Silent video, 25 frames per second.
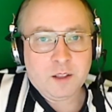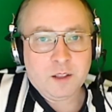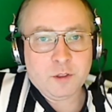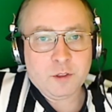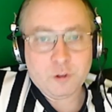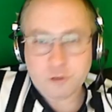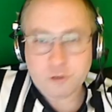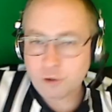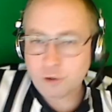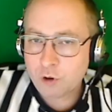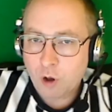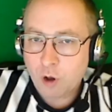
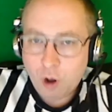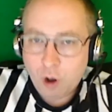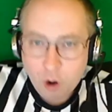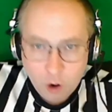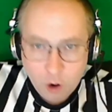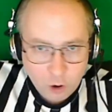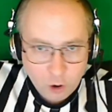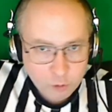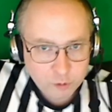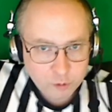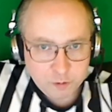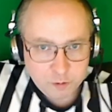There should
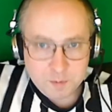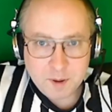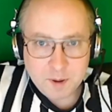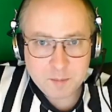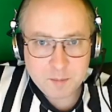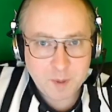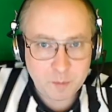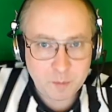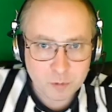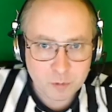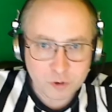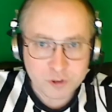always be a
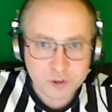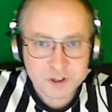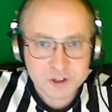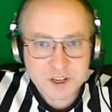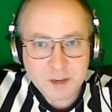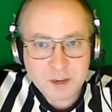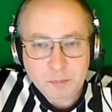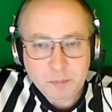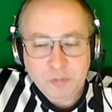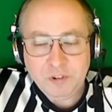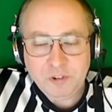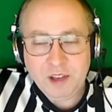member of the
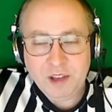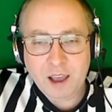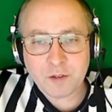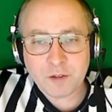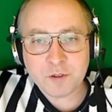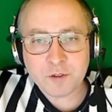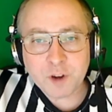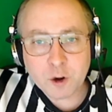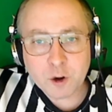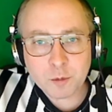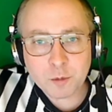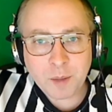team
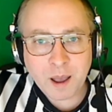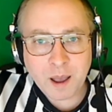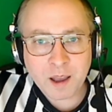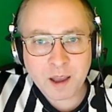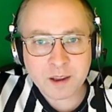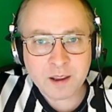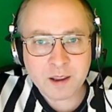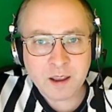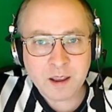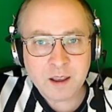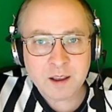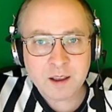staff
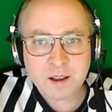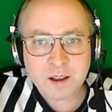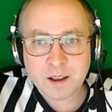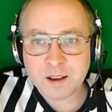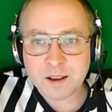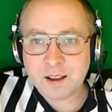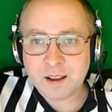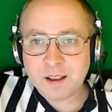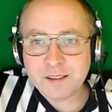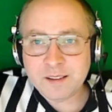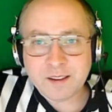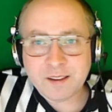nearby.
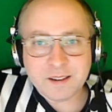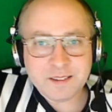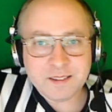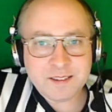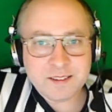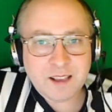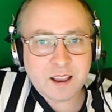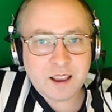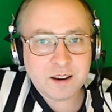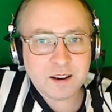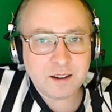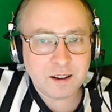As I
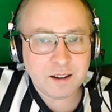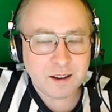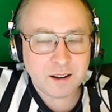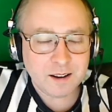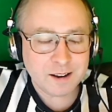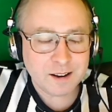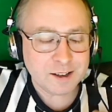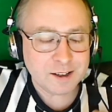said,